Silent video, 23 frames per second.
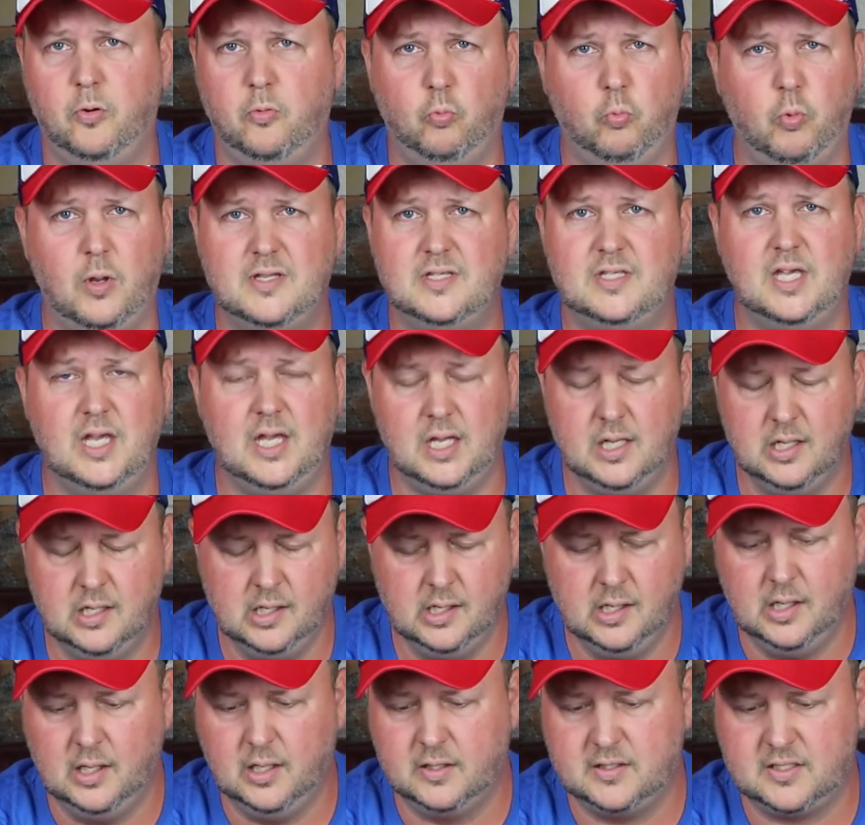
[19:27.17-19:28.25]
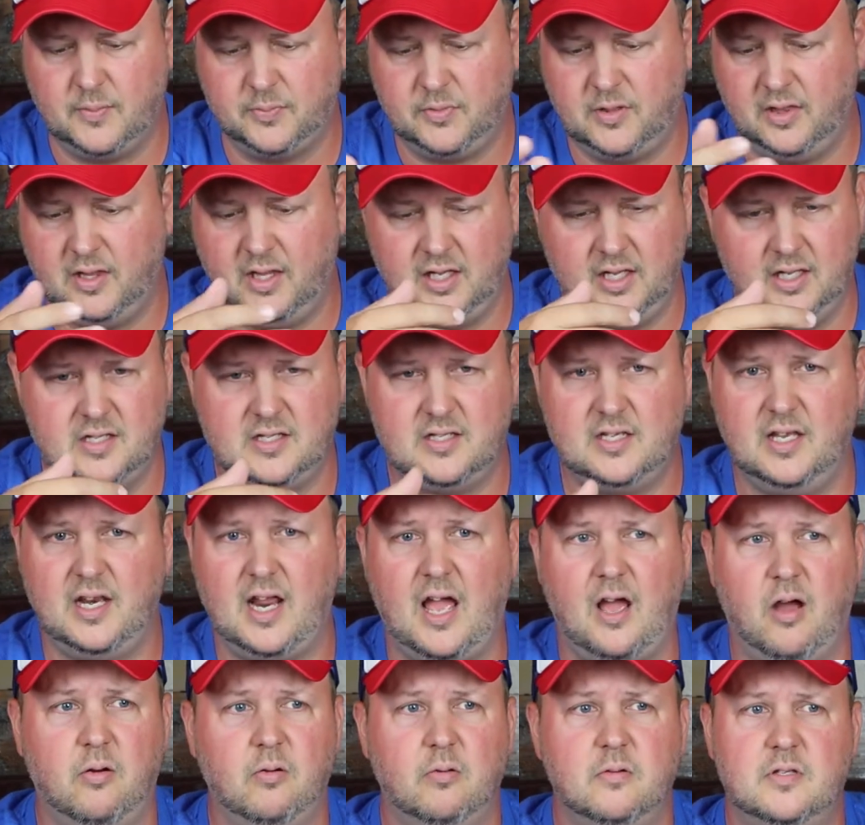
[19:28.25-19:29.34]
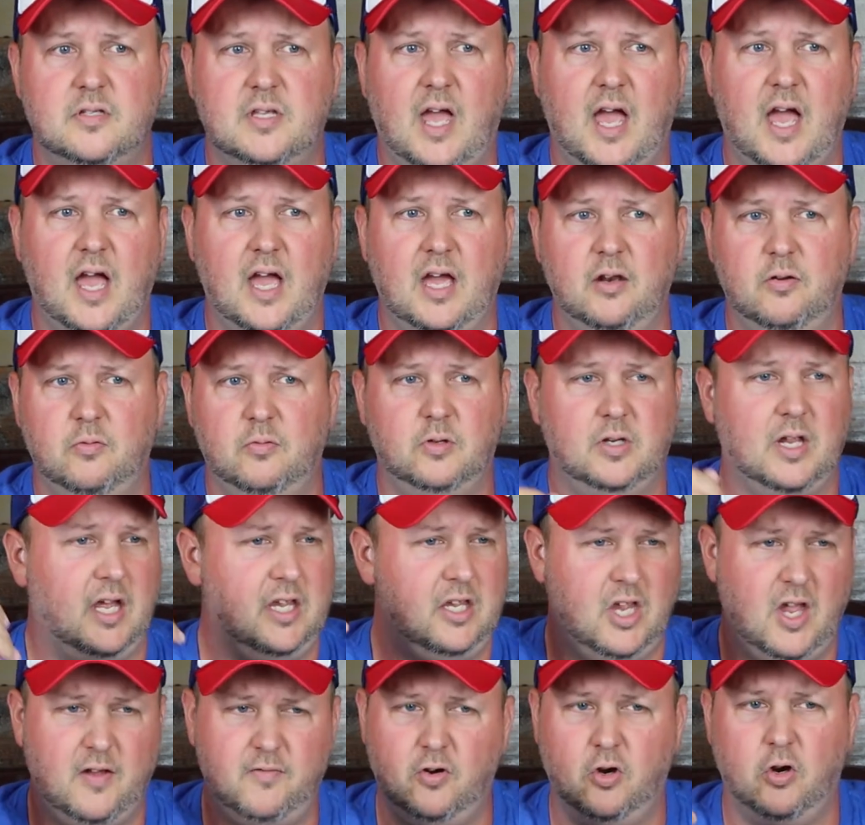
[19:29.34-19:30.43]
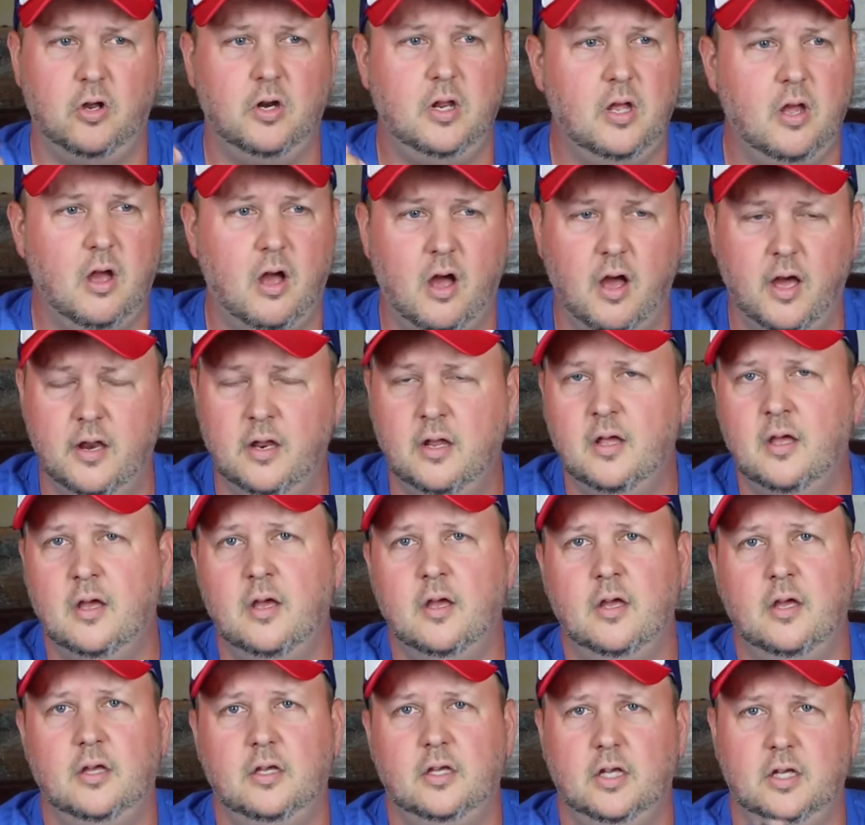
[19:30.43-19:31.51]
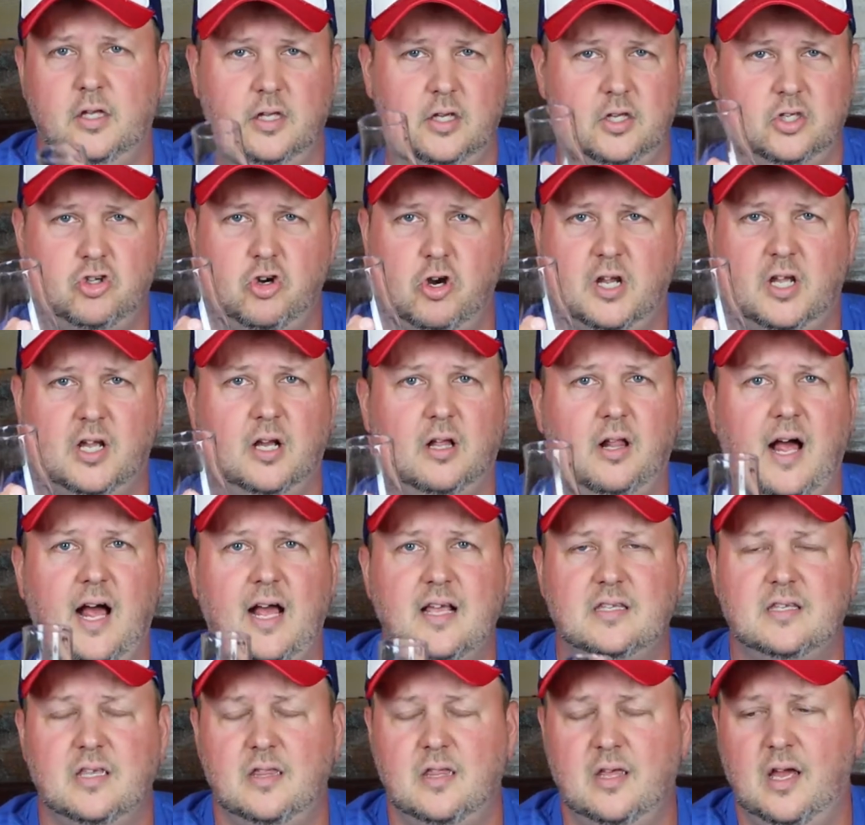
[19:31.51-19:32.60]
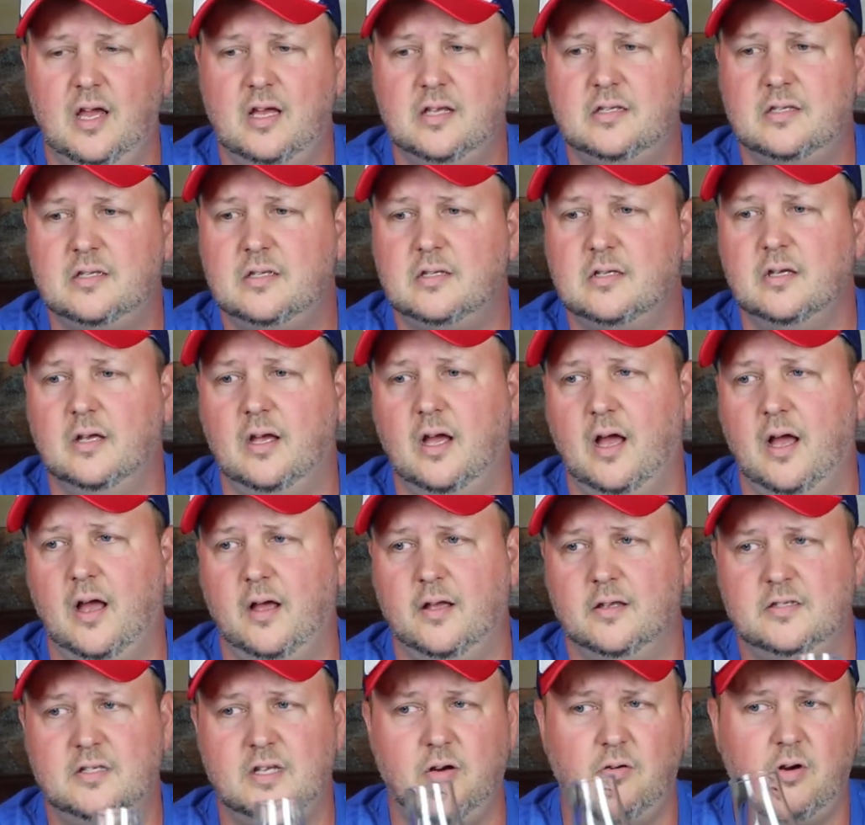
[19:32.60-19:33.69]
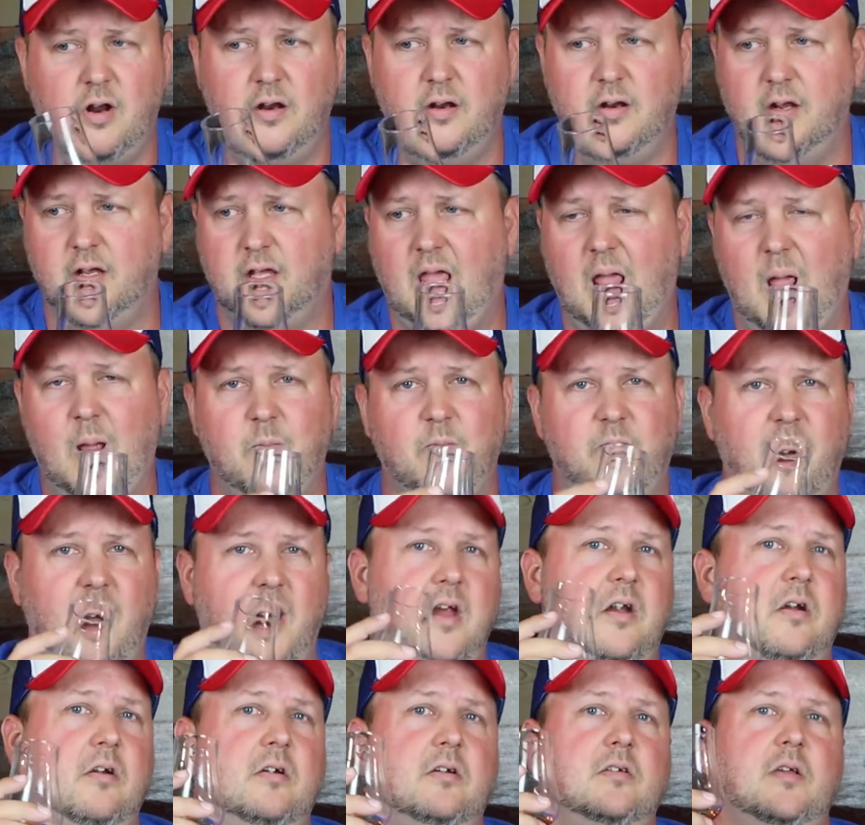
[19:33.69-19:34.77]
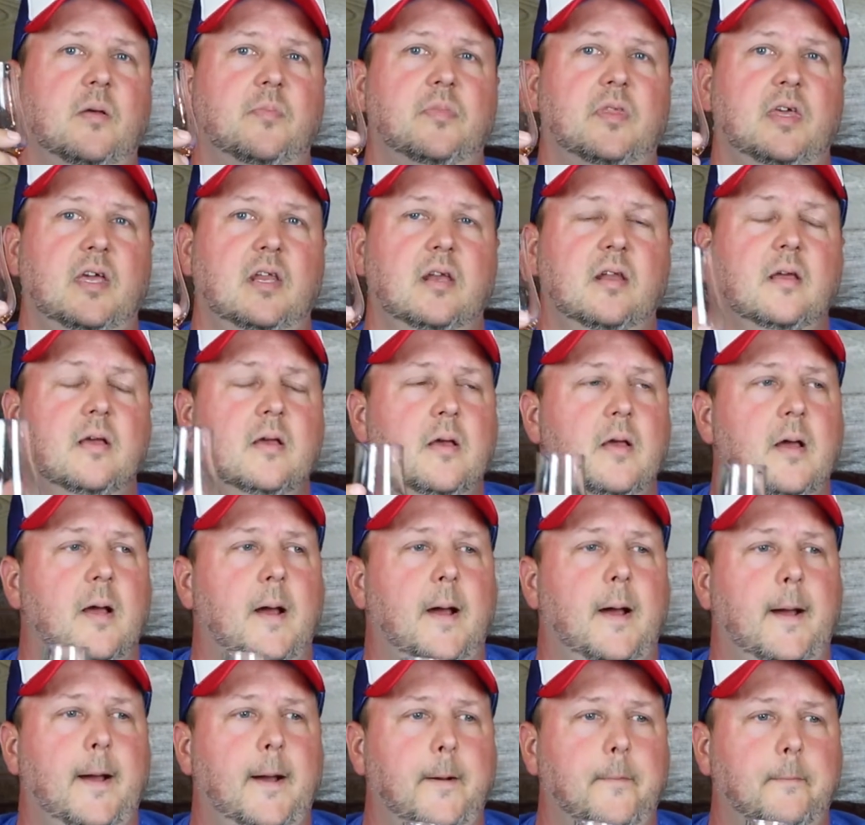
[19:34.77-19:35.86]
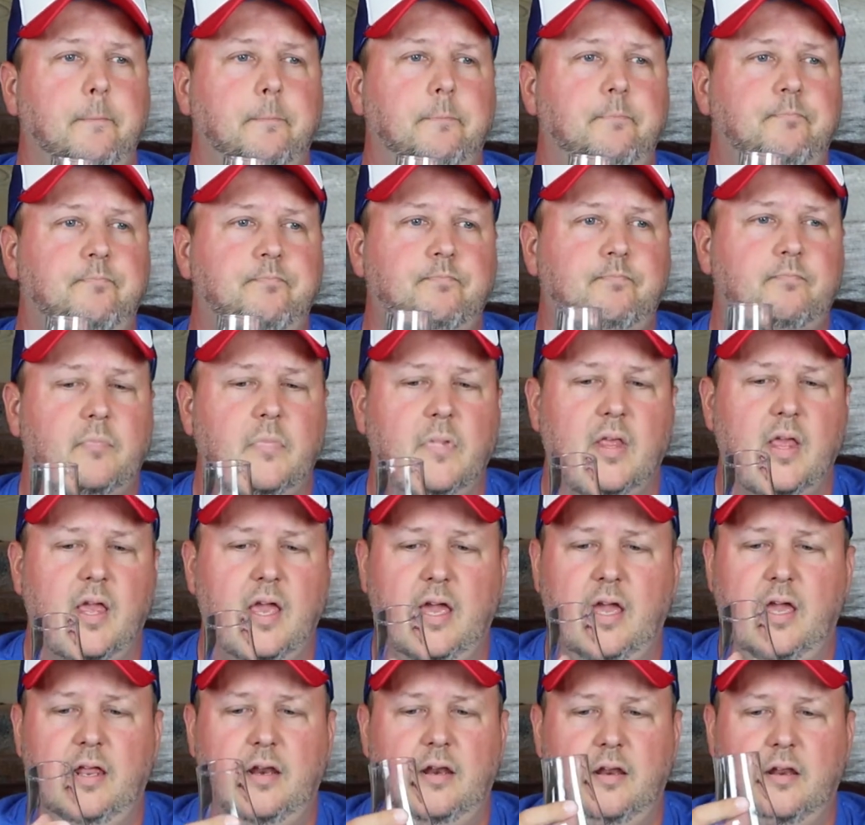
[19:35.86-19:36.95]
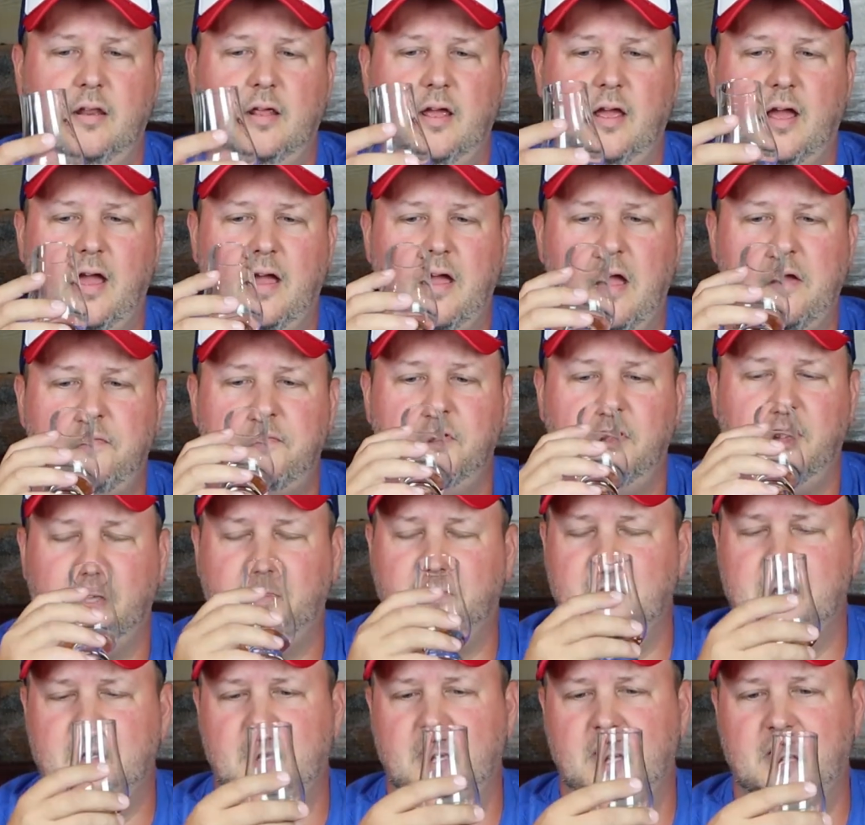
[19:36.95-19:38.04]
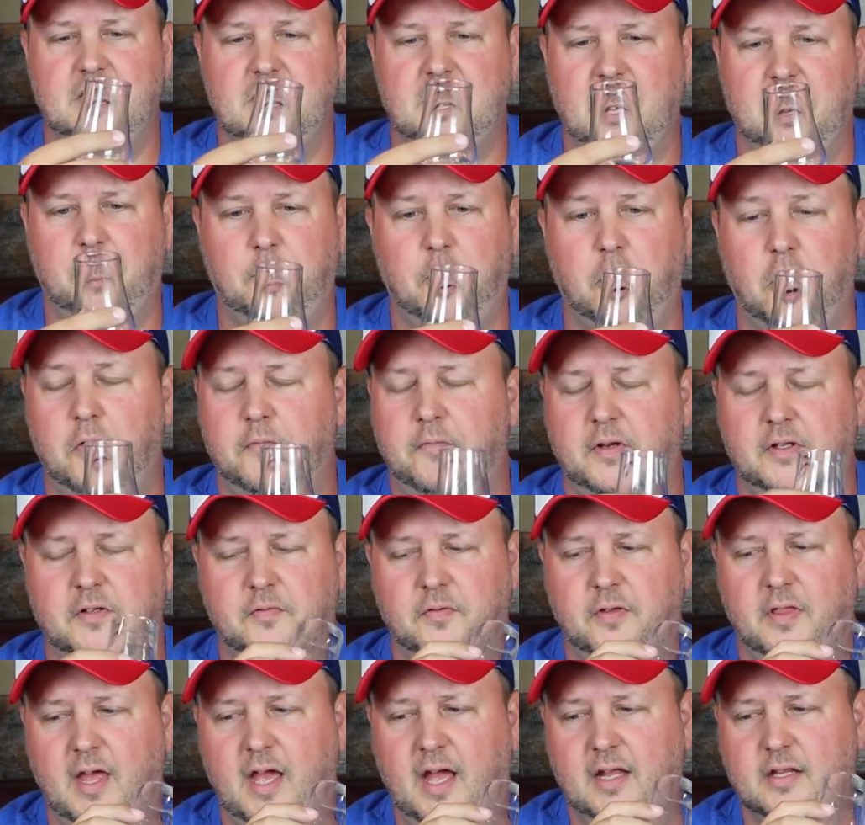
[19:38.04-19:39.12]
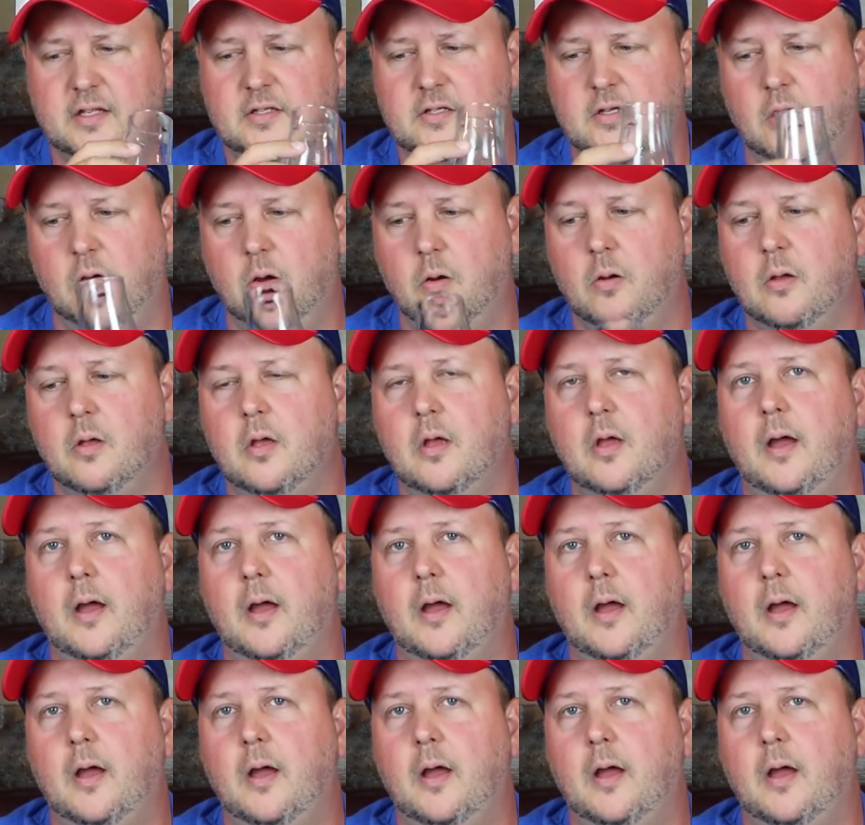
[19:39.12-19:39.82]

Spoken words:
whiskey. Something that you sit outside, you have your hoodie on, you drink a glass of this, sit around a campfire or something, and I feel like it's like perfect for that. So,